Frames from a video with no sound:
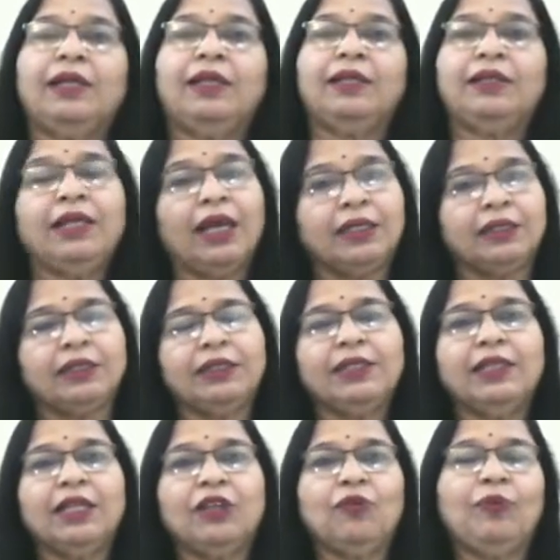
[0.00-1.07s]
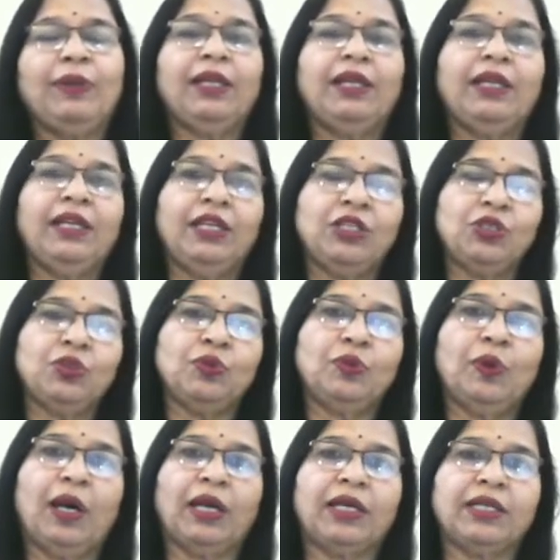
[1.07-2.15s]
The other thing that we need to
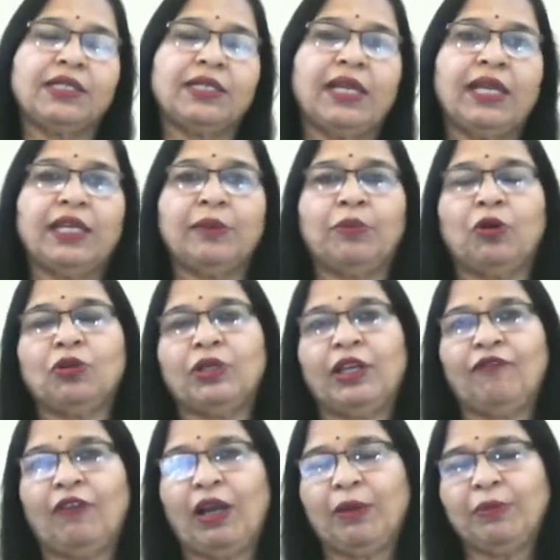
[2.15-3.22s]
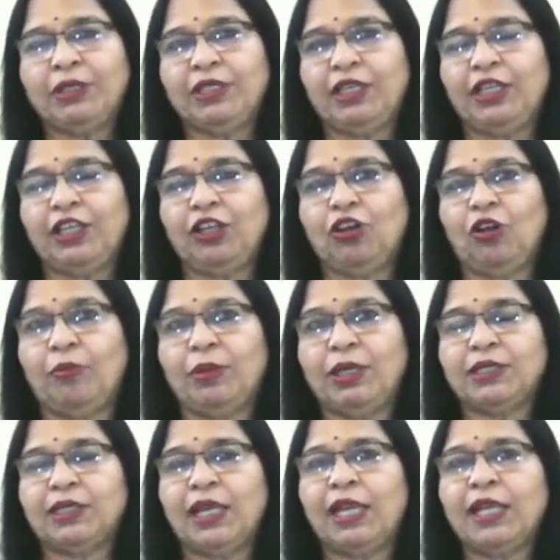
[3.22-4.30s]
understand about environmental
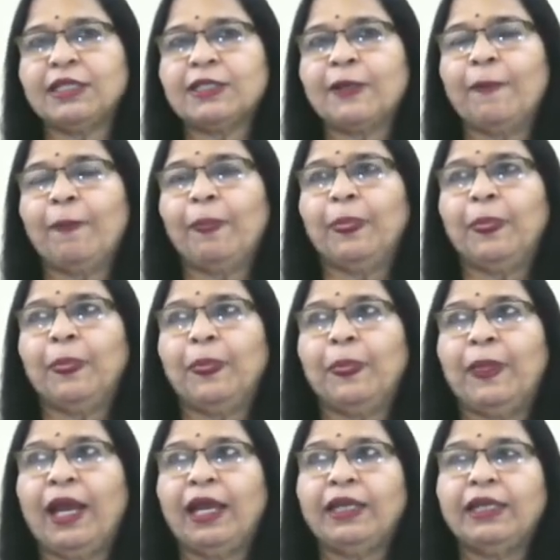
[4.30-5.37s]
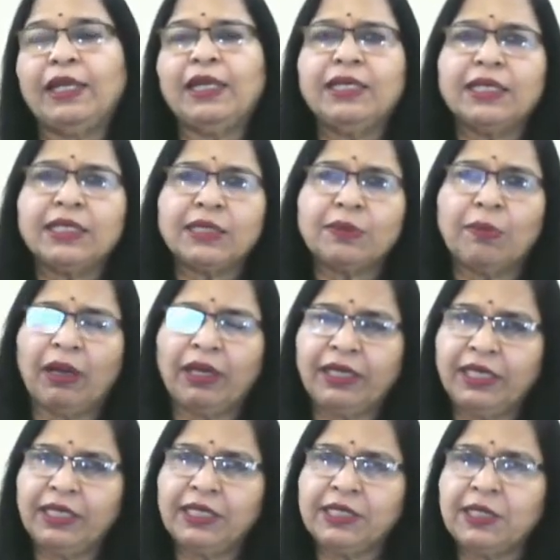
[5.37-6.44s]
economics is that it is
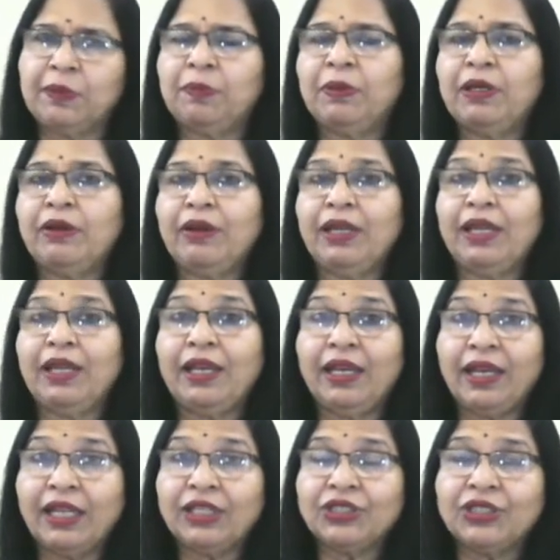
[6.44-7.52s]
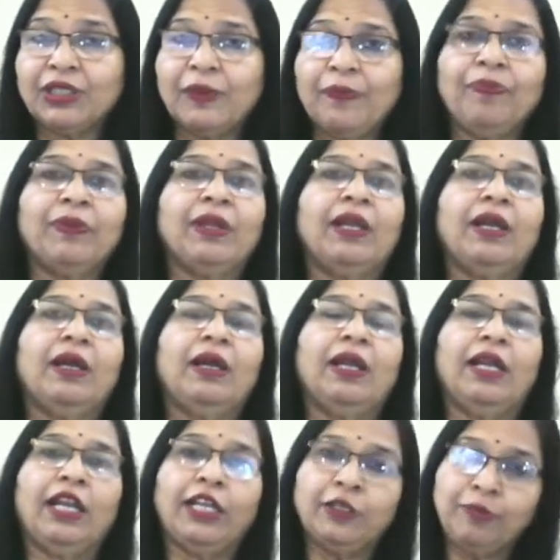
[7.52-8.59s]
multidisciplinary in nature.
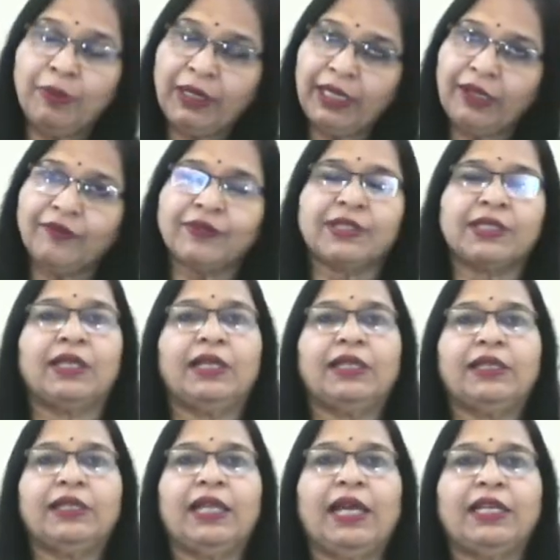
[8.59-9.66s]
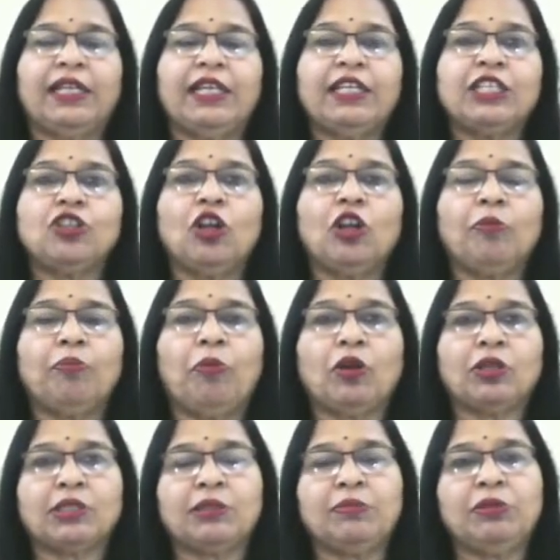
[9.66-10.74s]
It believes that it is not
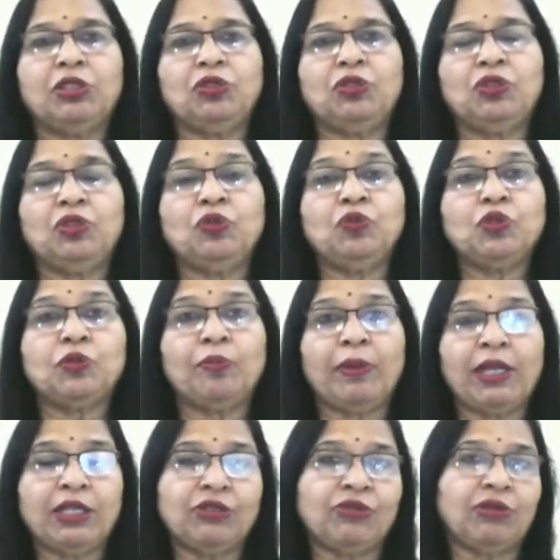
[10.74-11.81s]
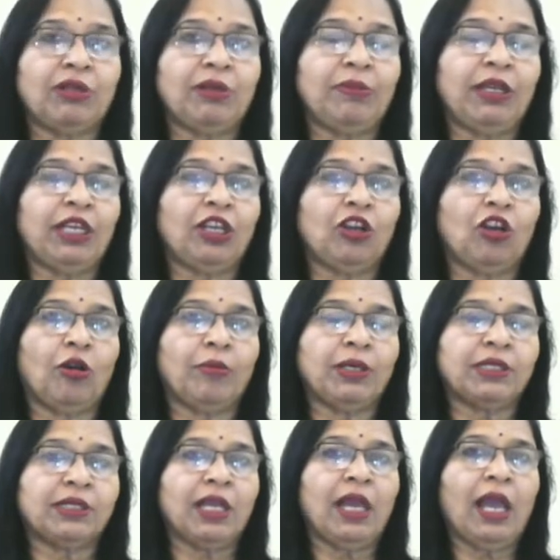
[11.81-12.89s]
possible to use mainstream economics